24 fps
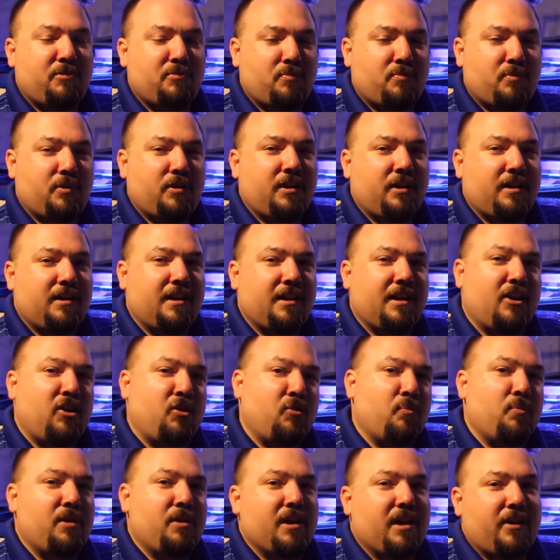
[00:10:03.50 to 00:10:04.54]
you put in to
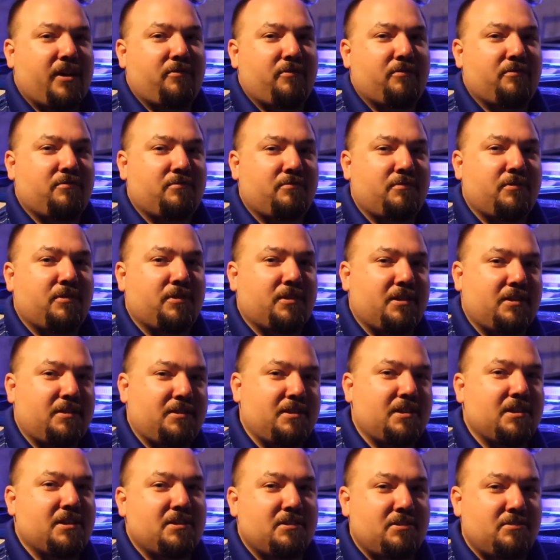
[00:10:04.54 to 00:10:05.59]
help me out really
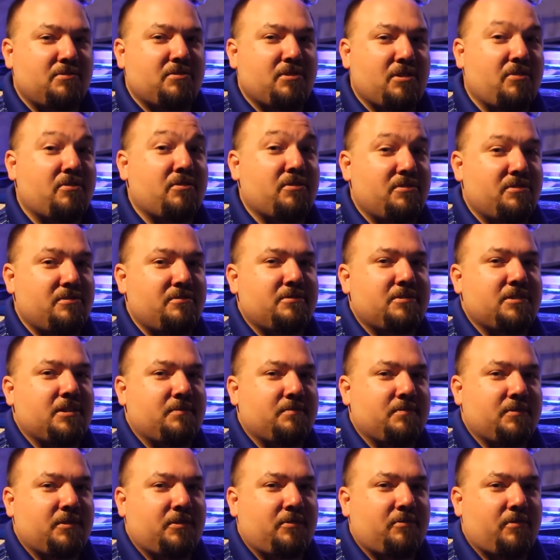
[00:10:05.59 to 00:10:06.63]
did go to do
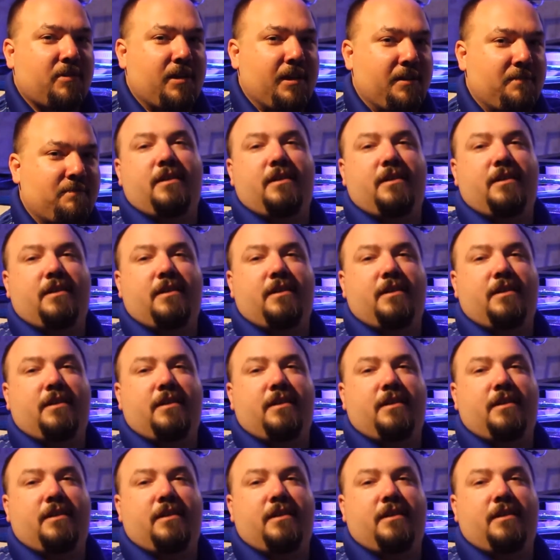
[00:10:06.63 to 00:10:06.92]
something great.